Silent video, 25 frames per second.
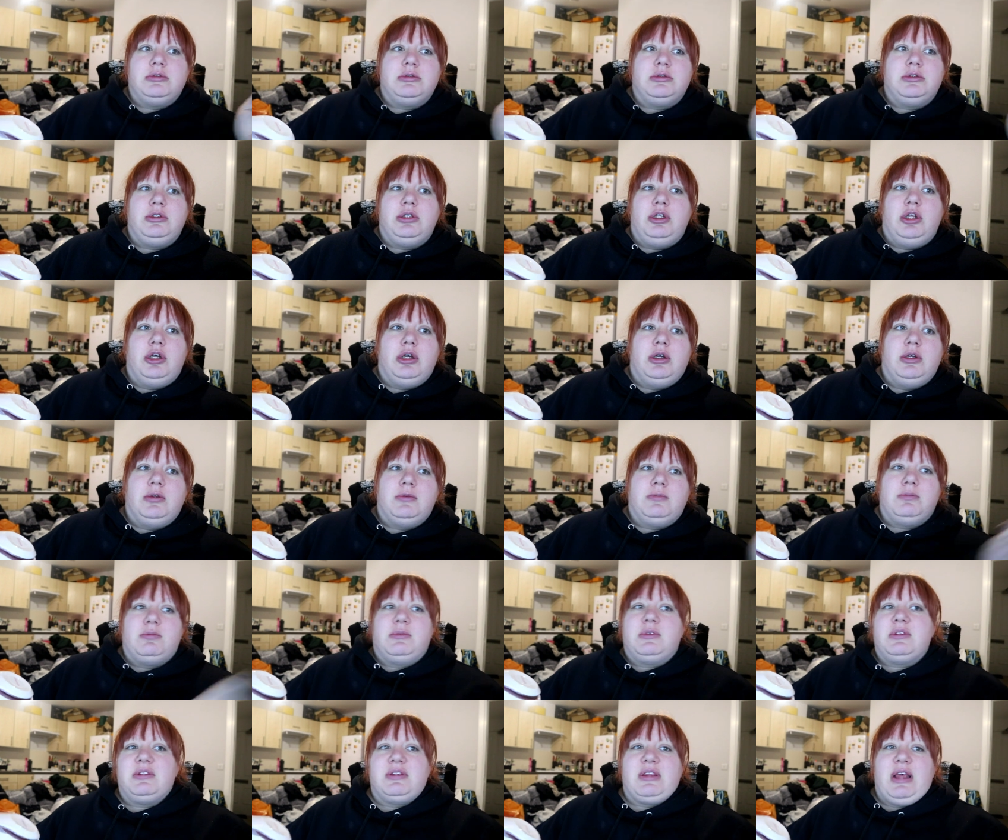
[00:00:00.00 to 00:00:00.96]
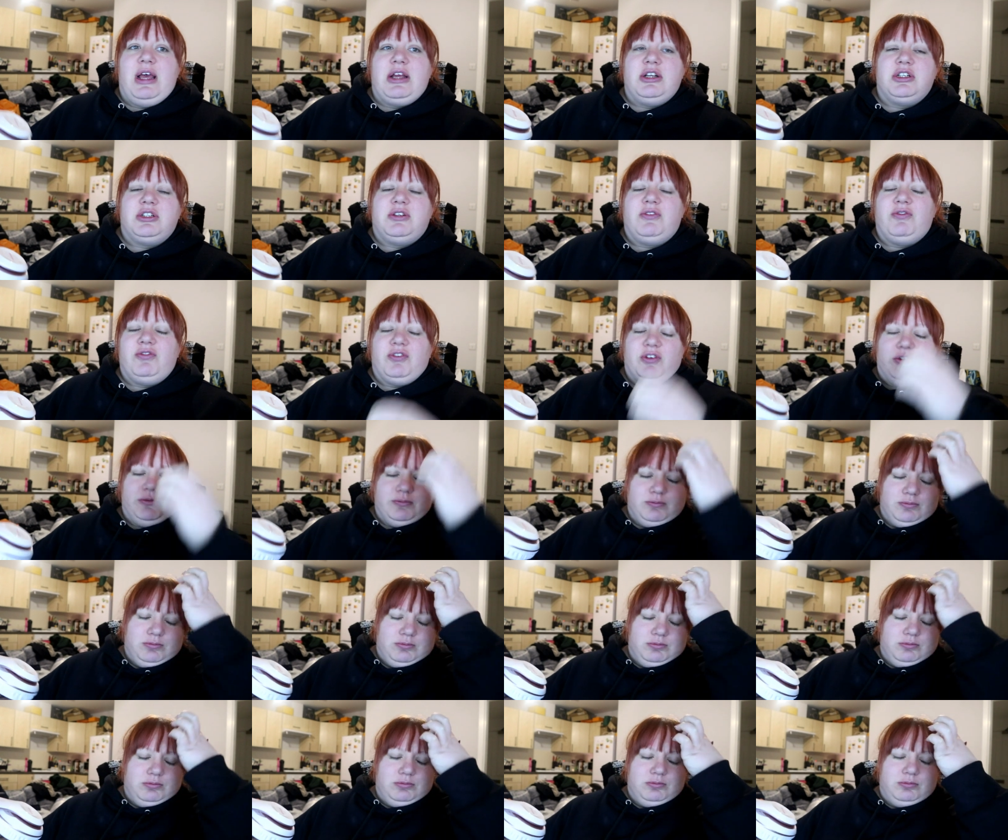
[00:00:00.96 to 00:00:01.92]
you know, slashed
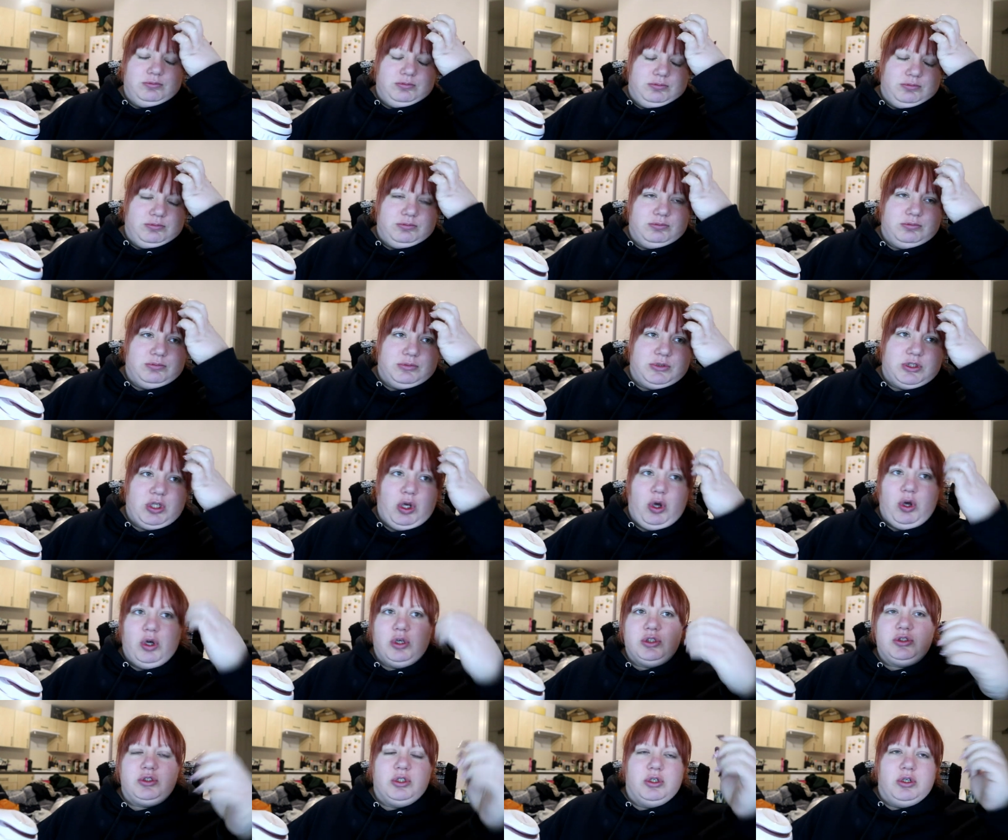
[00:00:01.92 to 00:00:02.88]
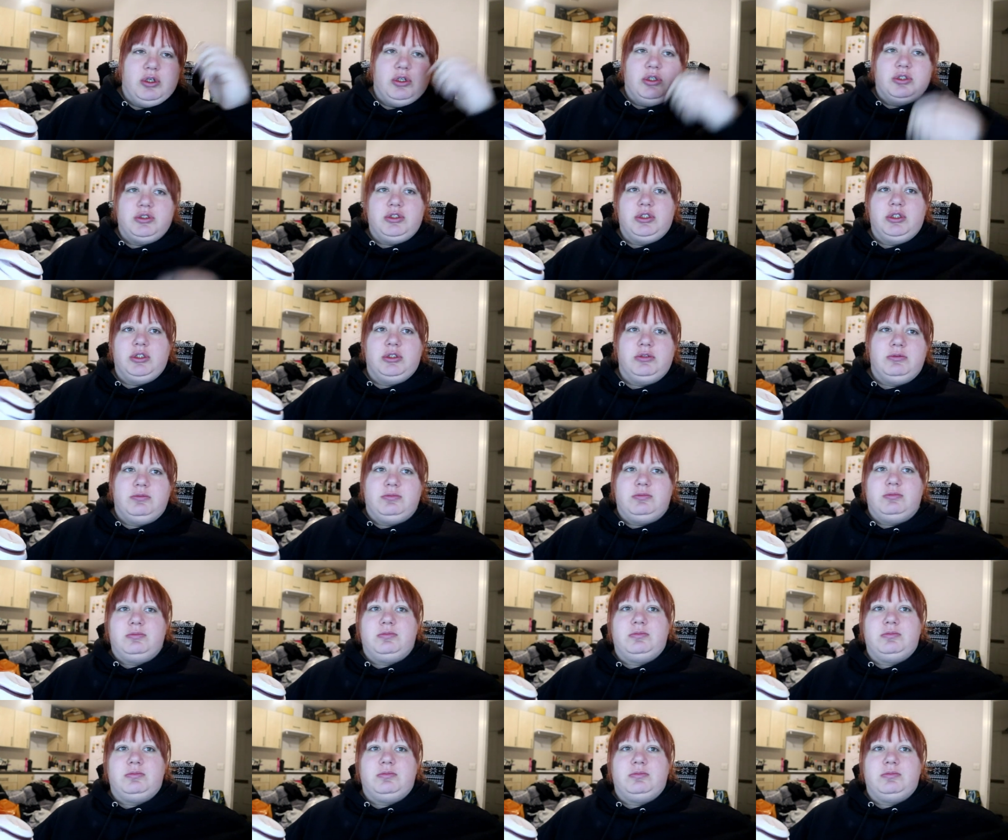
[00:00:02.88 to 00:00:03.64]
from torso to